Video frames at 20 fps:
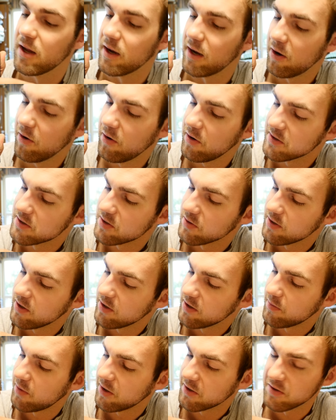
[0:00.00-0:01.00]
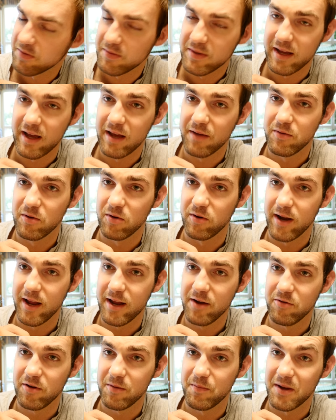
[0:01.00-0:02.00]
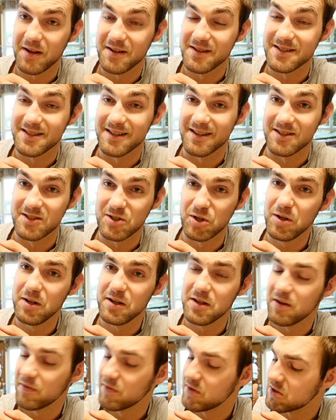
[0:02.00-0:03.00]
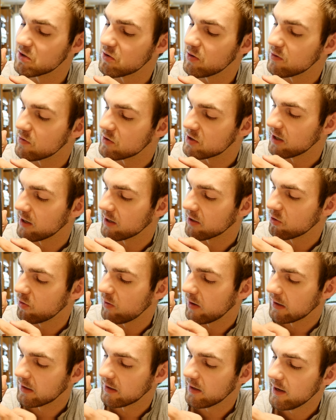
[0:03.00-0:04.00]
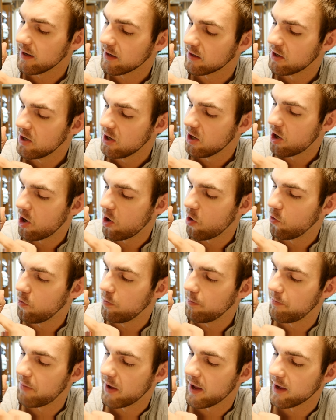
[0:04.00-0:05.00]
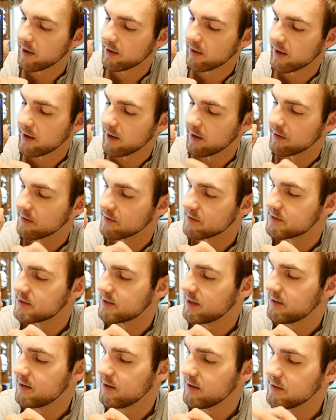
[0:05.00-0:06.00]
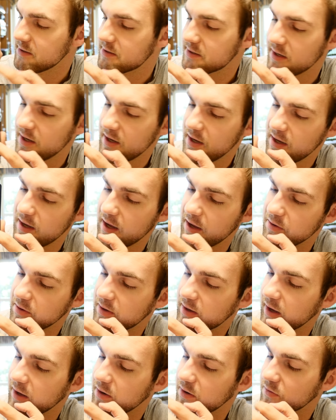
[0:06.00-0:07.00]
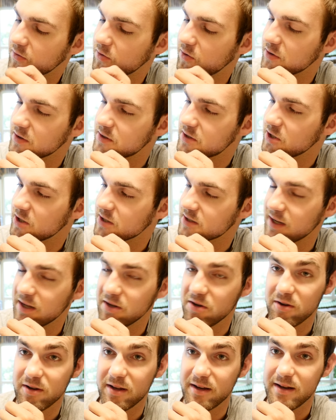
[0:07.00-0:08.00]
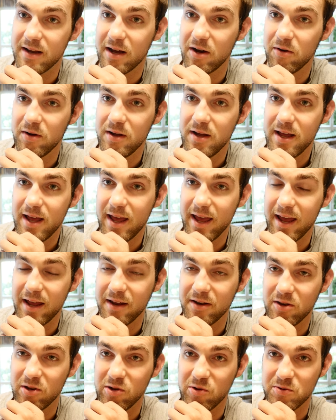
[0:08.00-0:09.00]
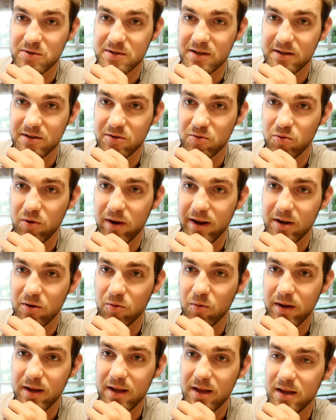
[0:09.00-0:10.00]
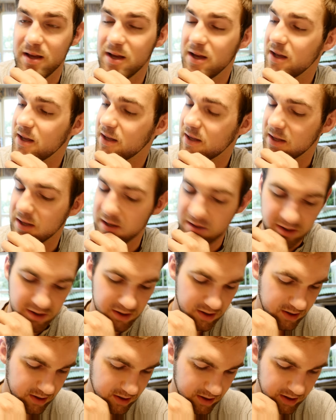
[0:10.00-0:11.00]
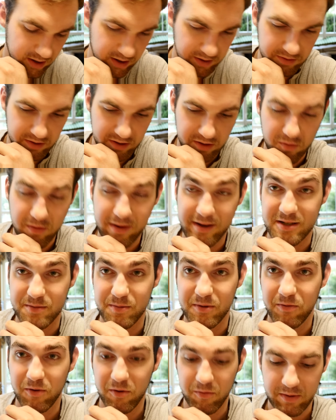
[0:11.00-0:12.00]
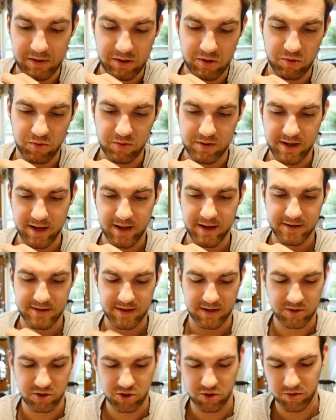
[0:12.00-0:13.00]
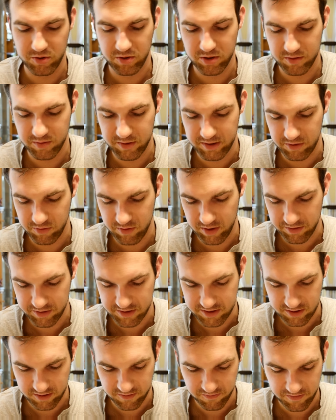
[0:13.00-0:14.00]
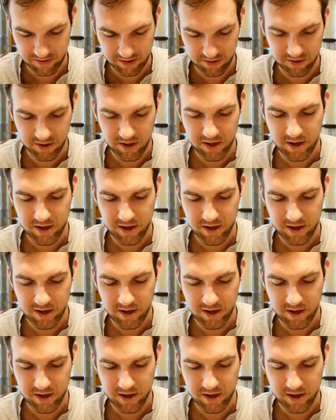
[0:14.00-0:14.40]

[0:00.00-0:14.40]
Now also here on the bottom you have your Android buttons externally of the screen which I quite like, home, back and settings and you can of course just unlock it now and use it right away here uh, the device. Before we do that and show you a little bit around the software